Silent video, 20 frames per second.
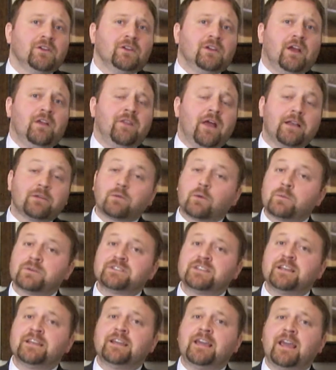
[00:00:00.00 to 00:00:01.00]
and that's where we're
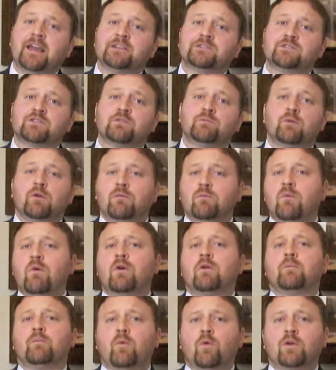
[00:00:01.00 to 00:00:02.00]
seeing cancer, but
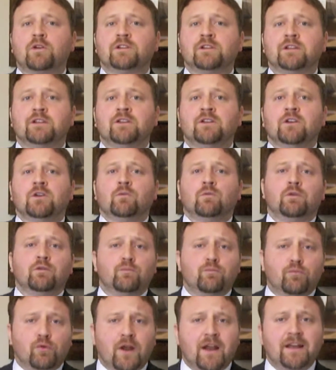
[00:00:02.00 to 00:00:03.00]
more importantly
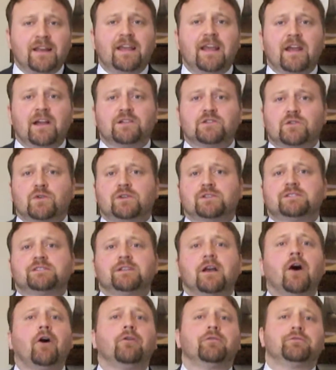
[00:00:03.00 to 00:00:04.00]
with brain cancer
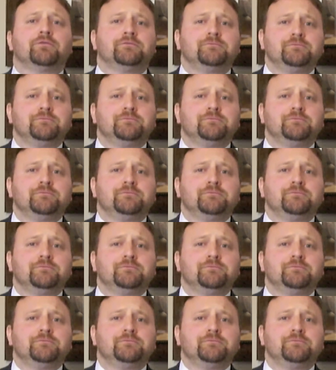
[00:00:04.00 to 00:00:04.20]
itself.